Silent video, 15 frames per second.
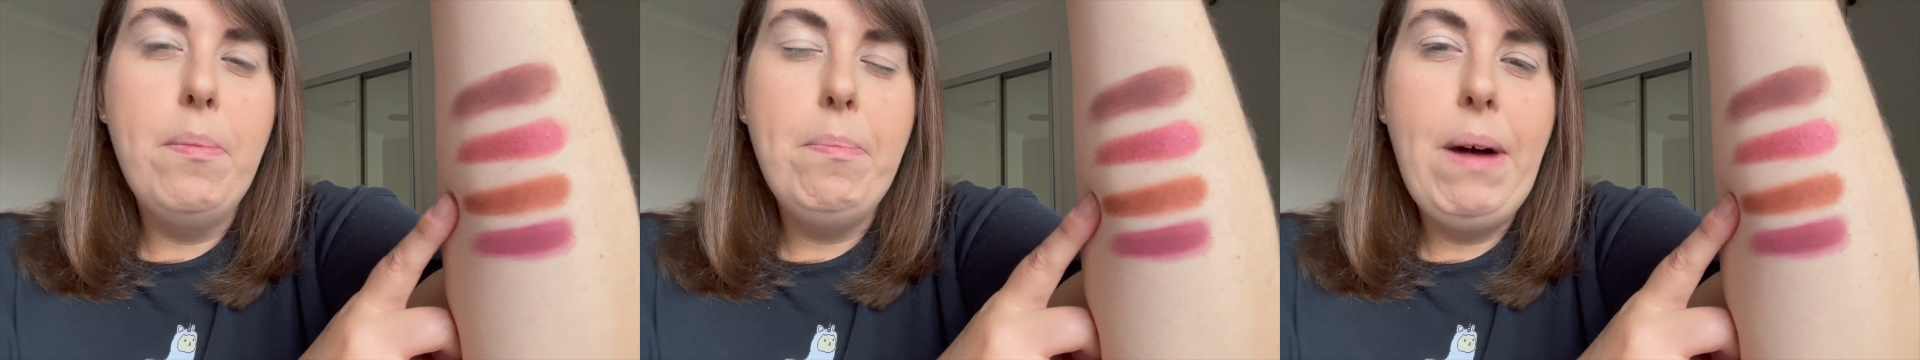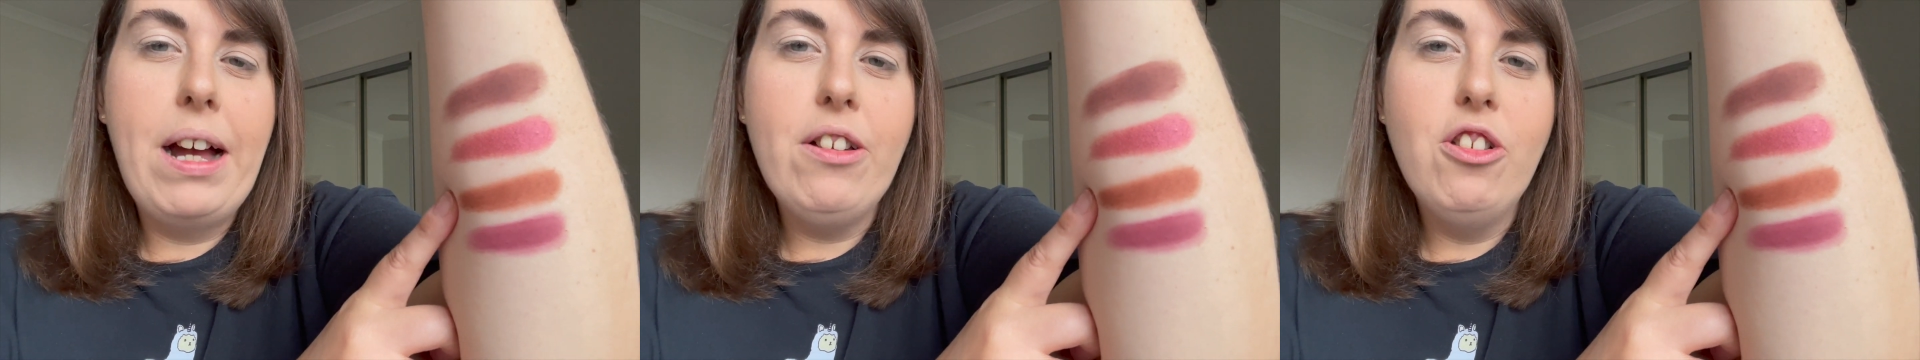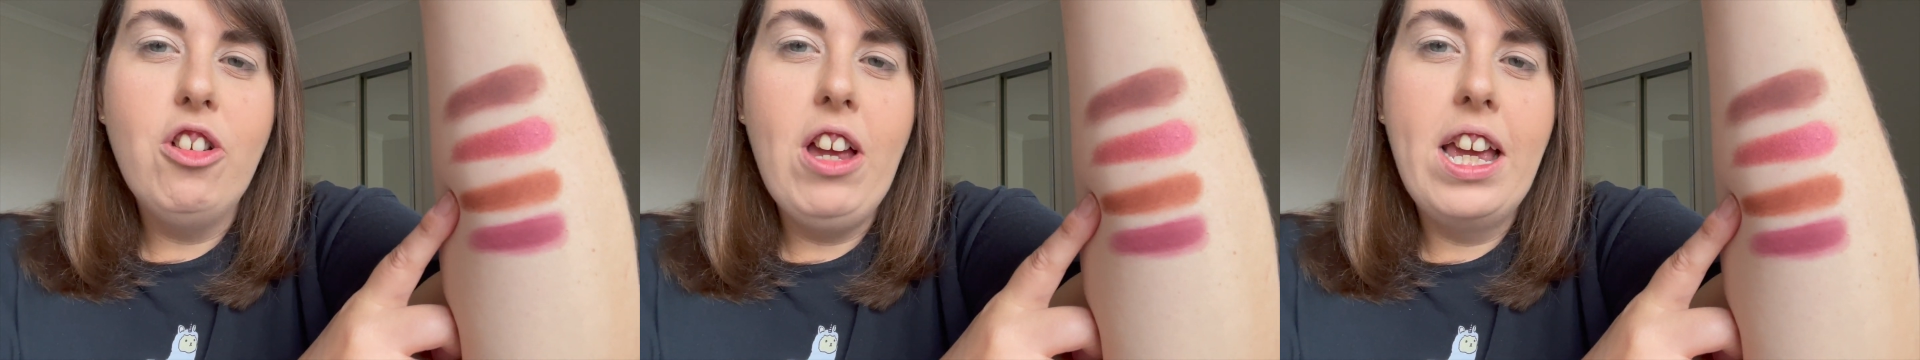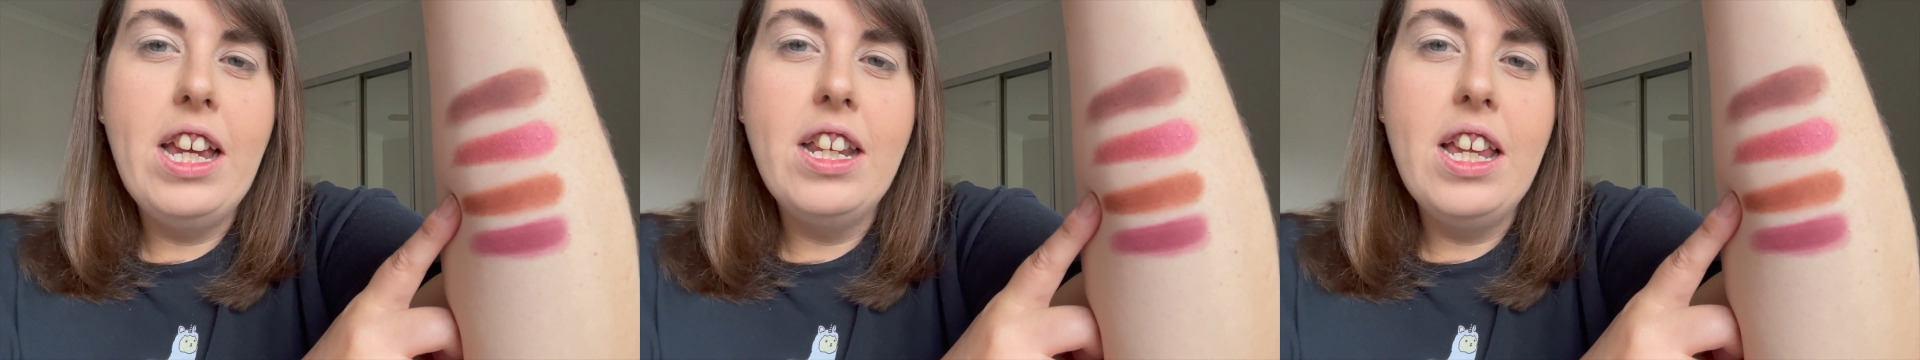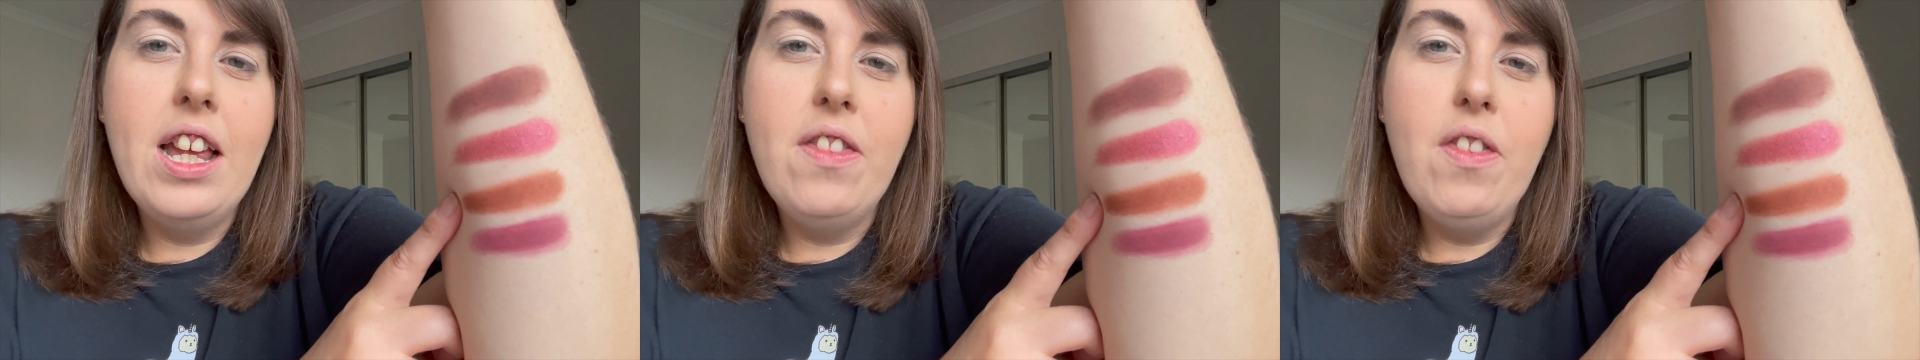matte
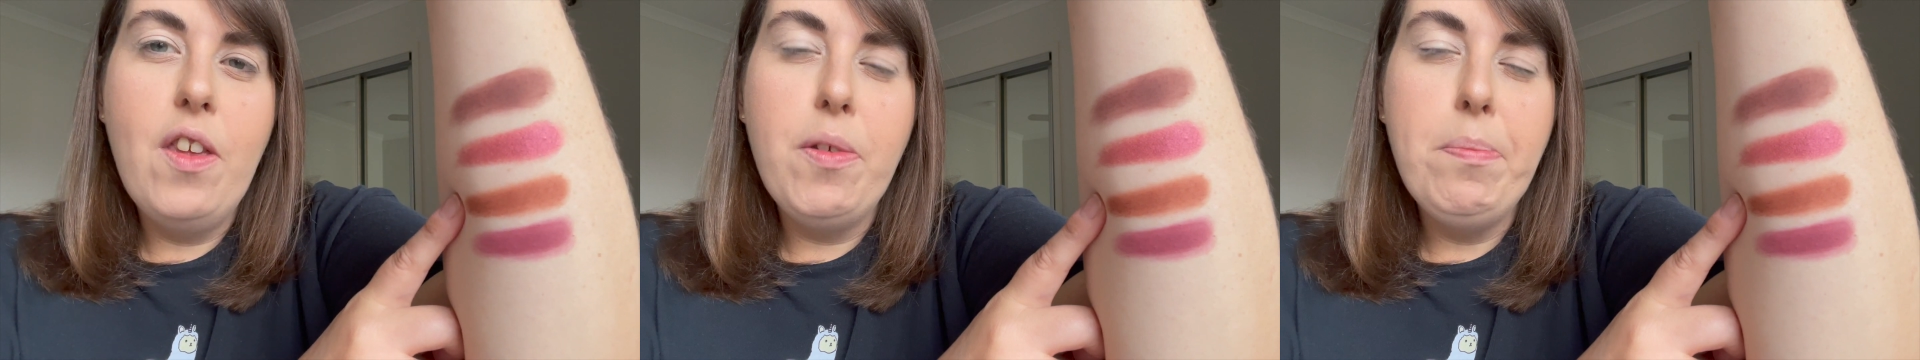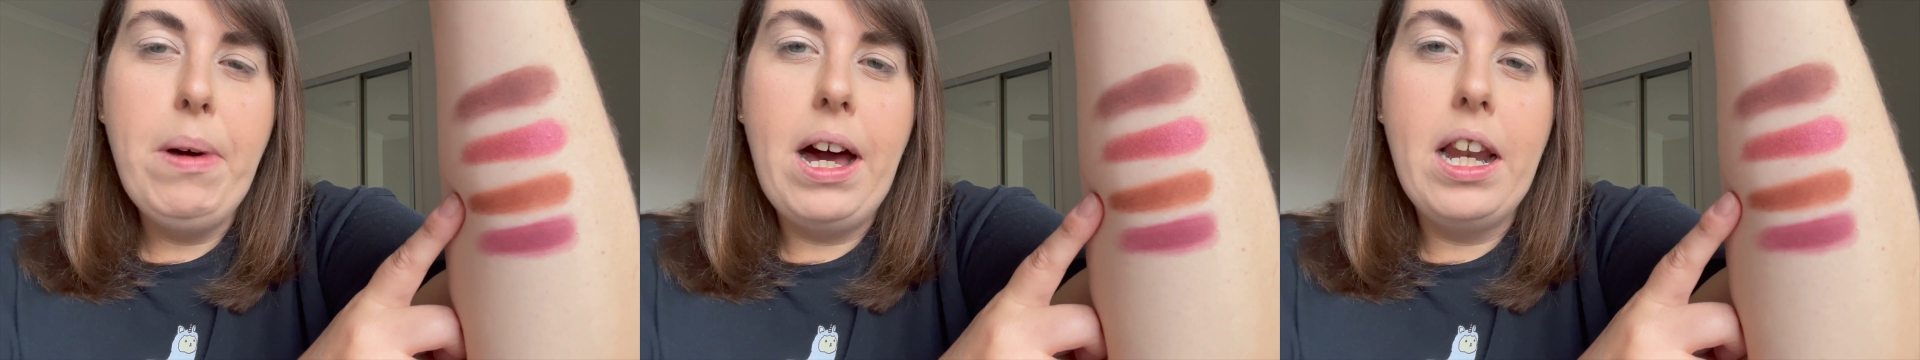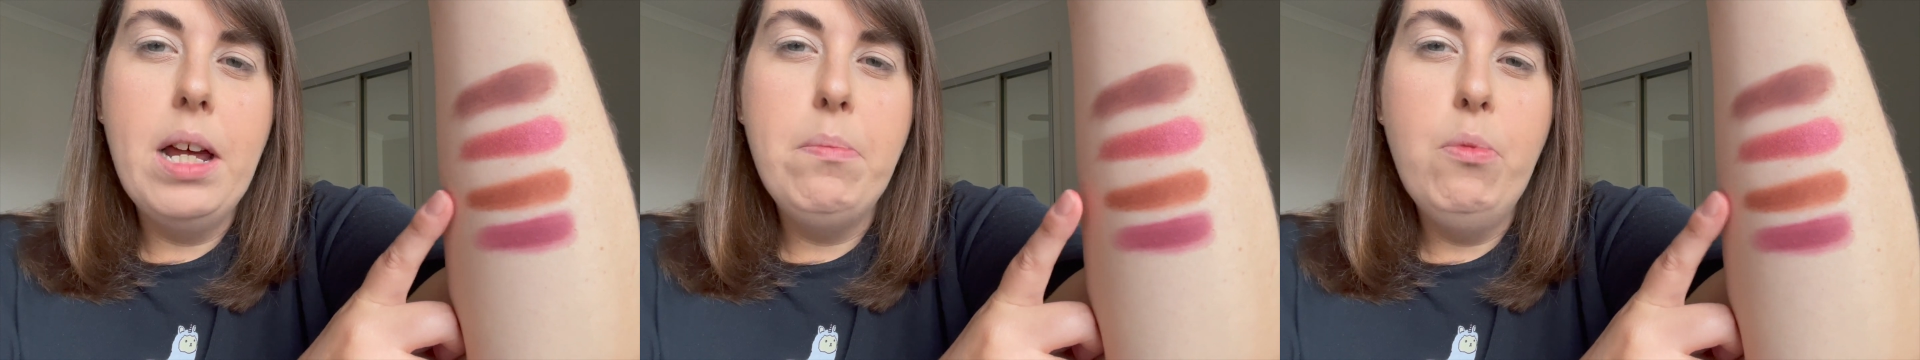shade in this palette,